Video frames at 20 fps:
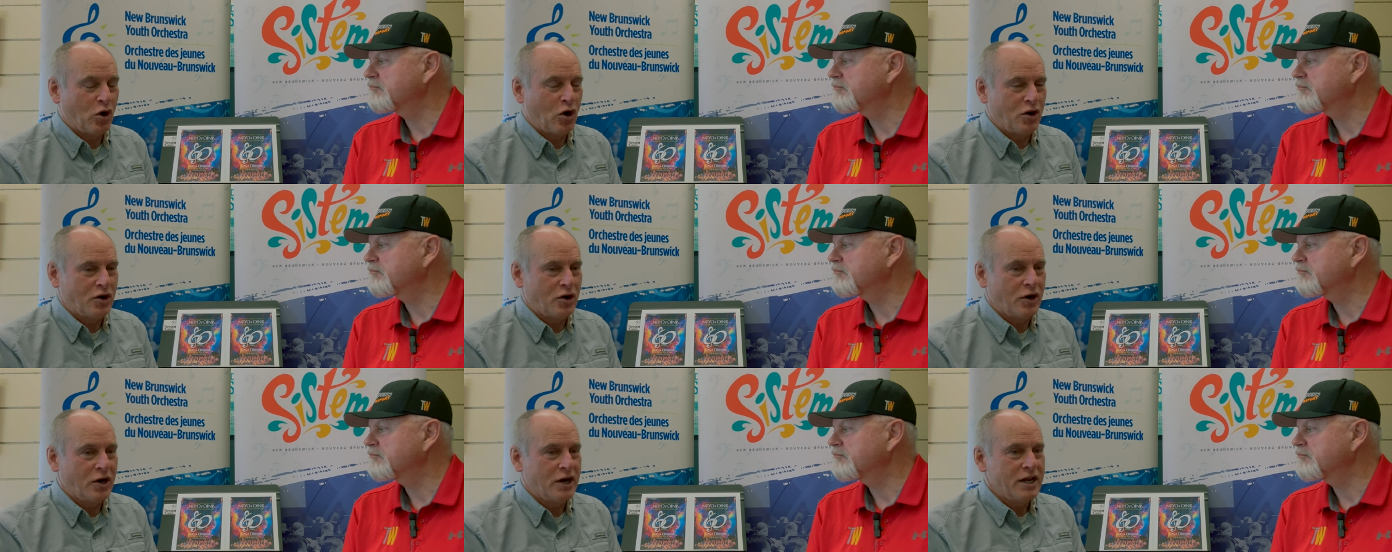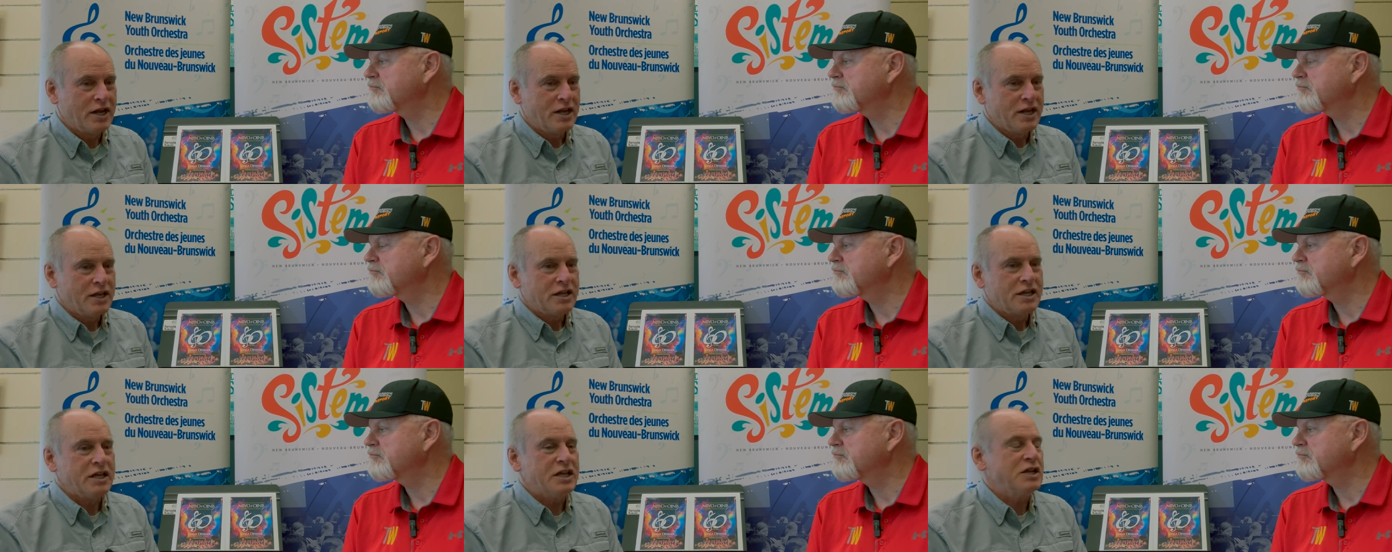Speaker 1: partner.
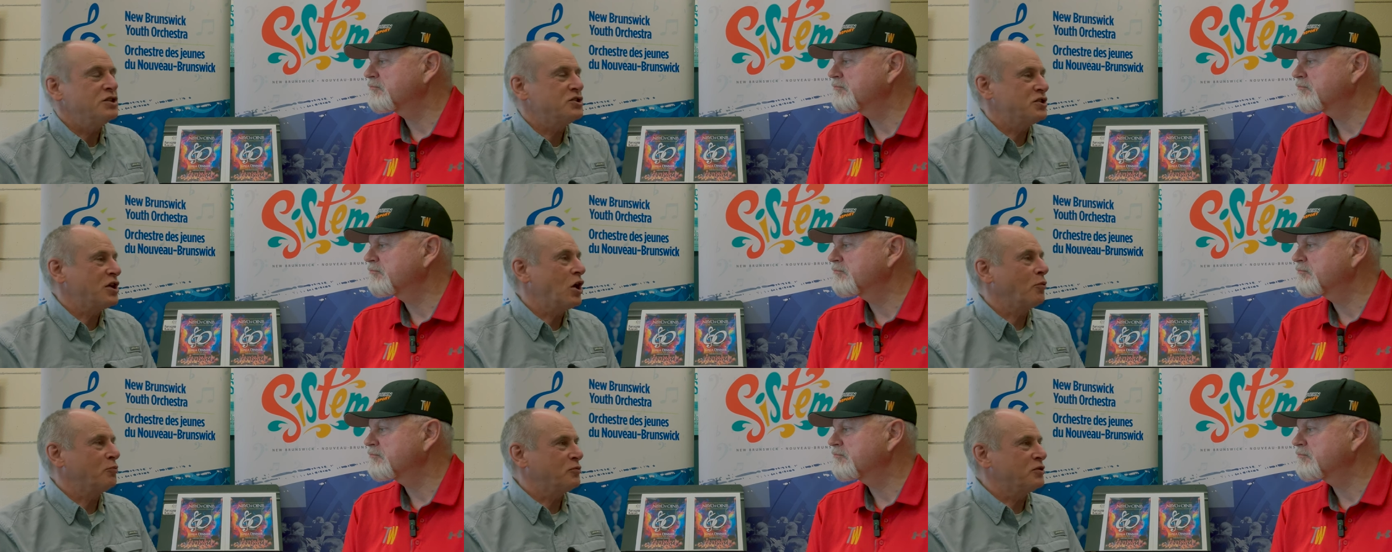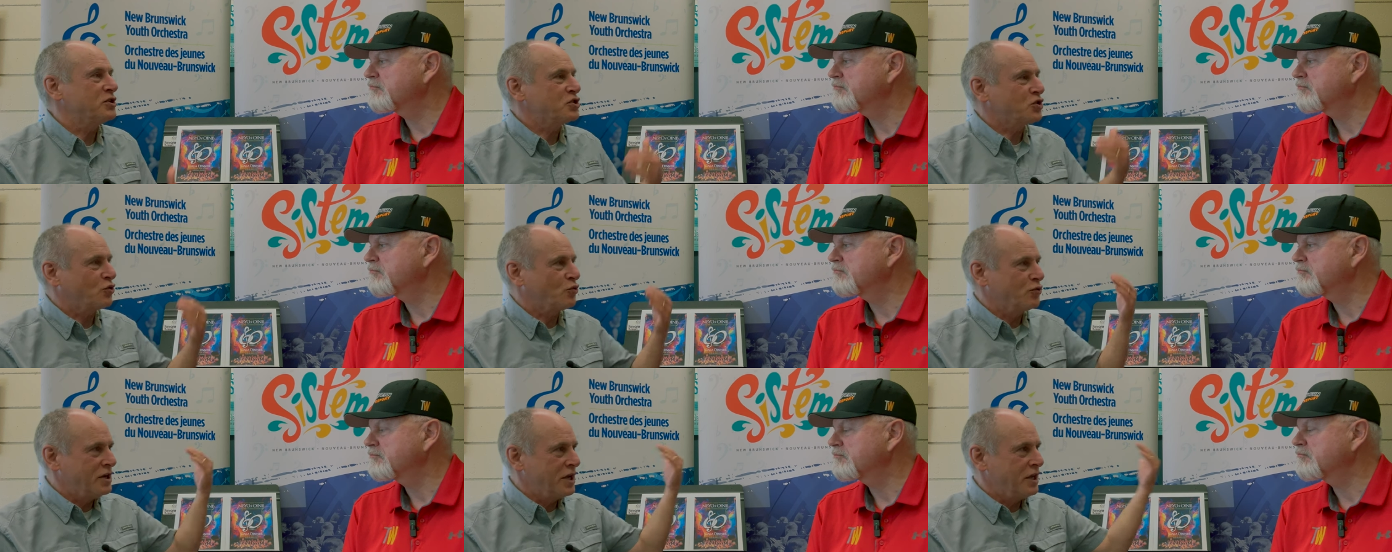He's helped
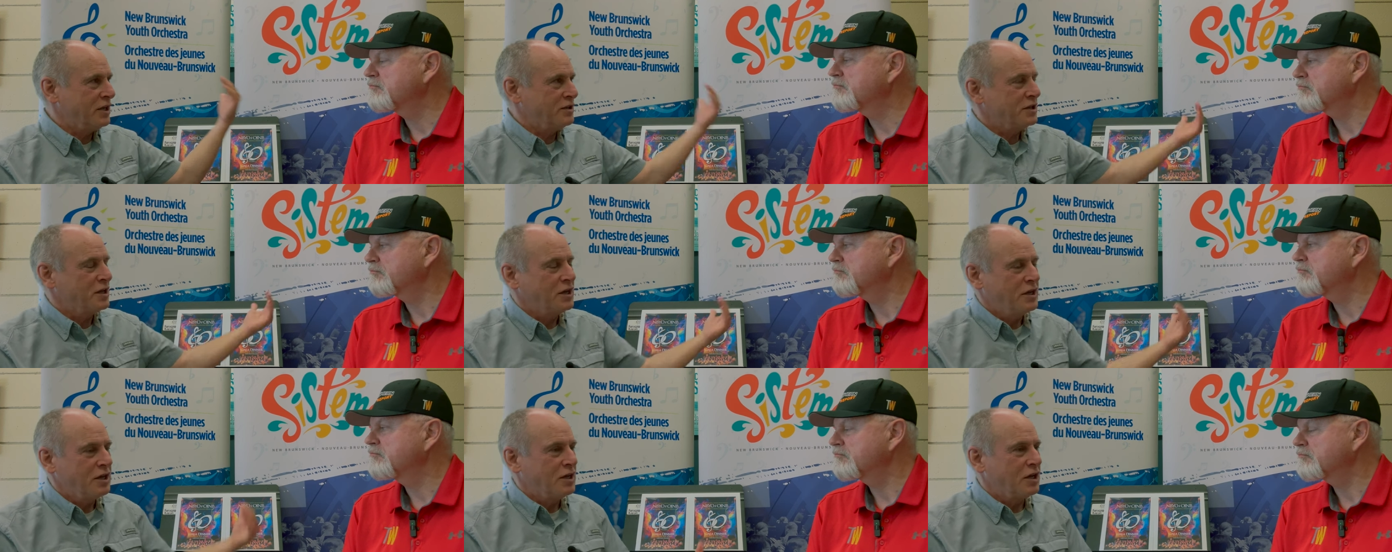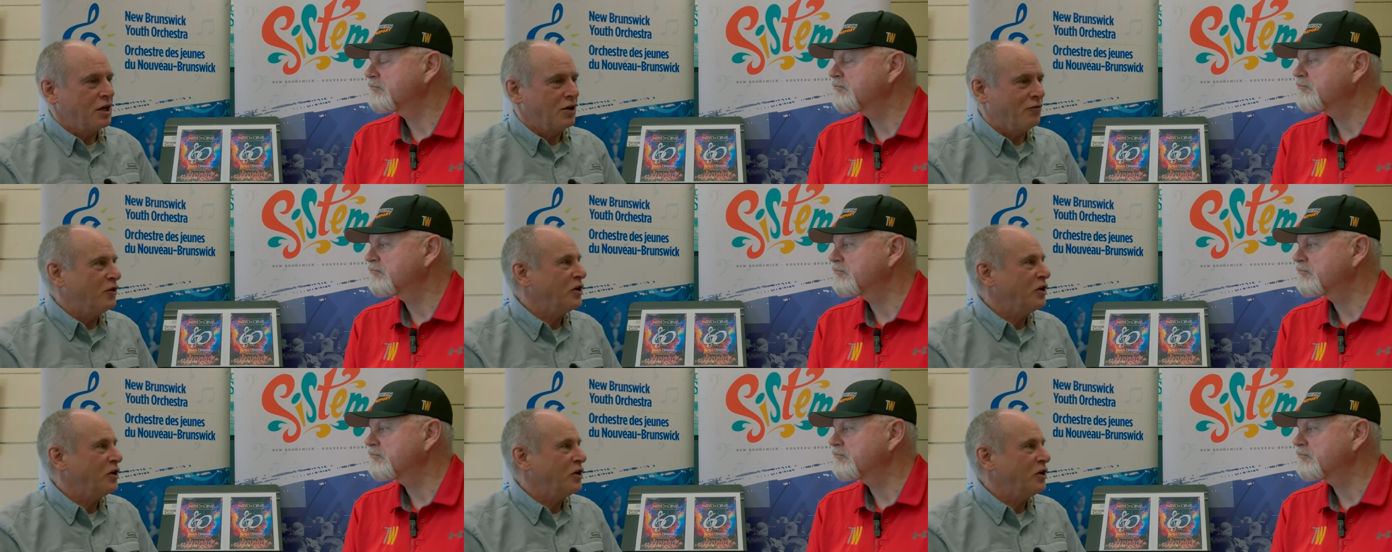us create a